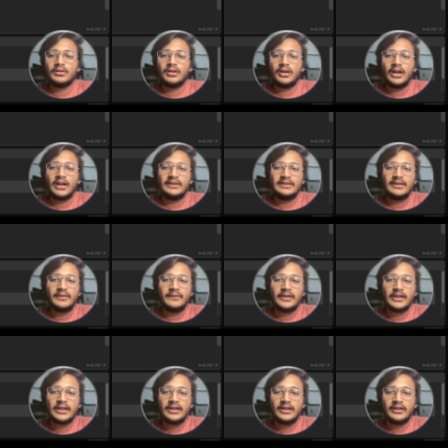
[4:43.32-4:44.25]
either we
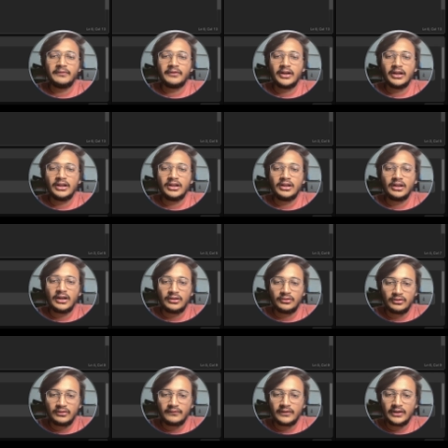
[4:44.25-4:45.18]
can define in
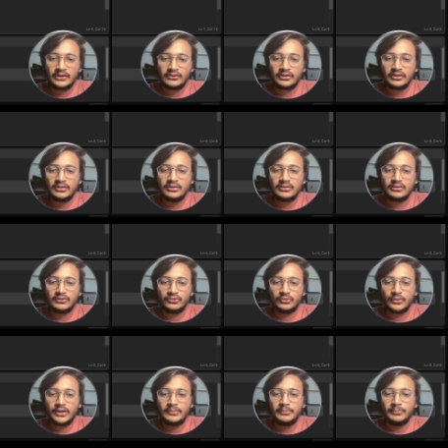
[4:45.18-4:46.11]
another function
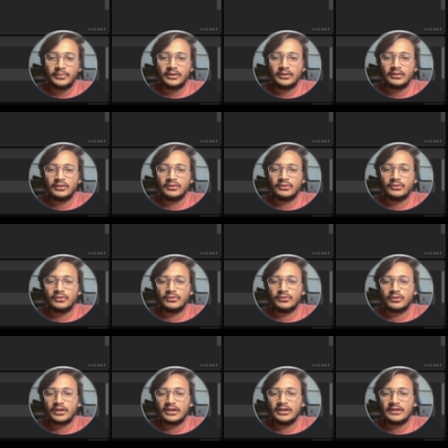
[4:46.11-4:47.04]
swap.
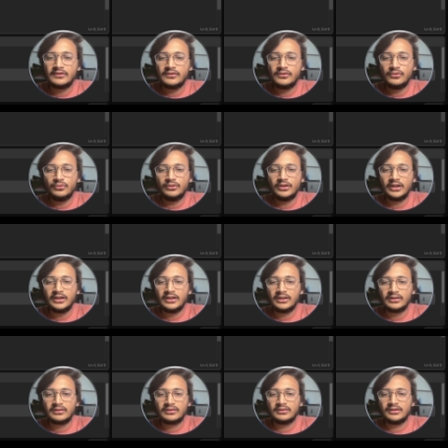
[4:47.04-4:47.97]
Okay, let's do that.
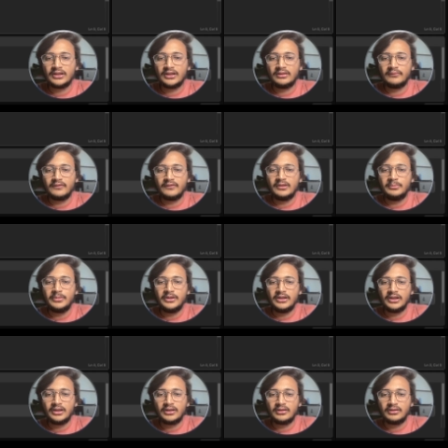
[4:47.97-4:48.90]
That will be
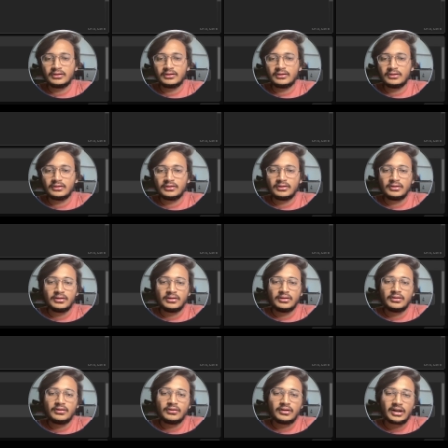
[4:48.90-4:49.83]
like,
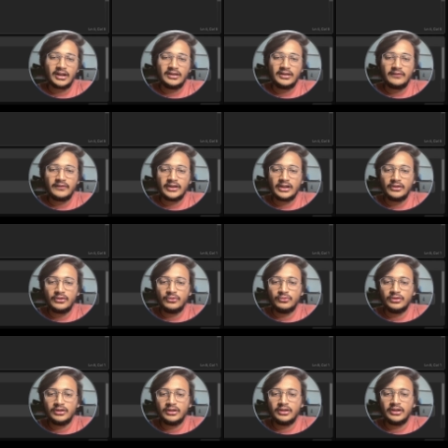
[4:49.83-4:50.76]
or either we can
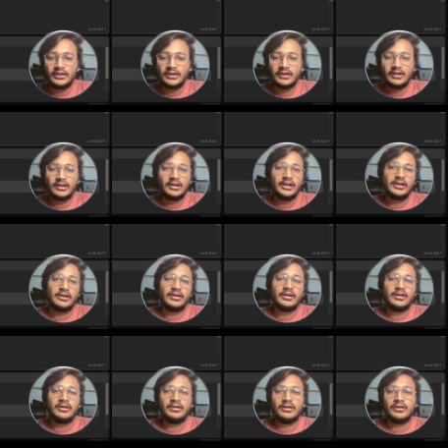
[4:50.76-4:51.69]
do it here, like
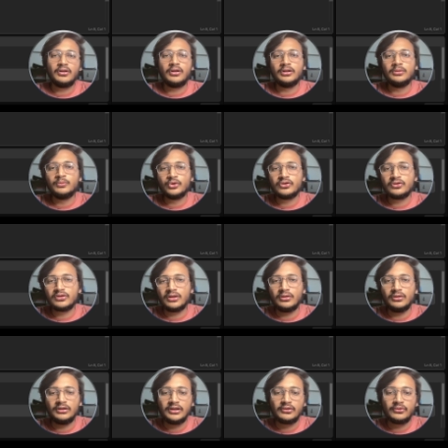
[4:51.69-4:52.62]
in almost
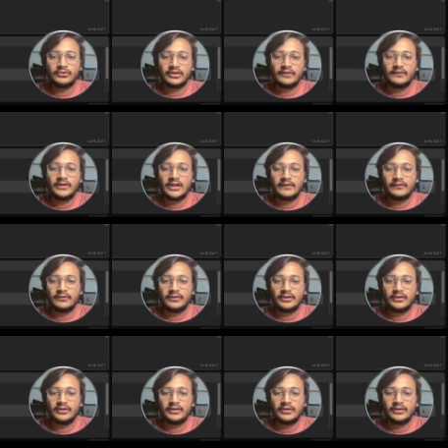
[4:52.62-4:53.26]
all the question we have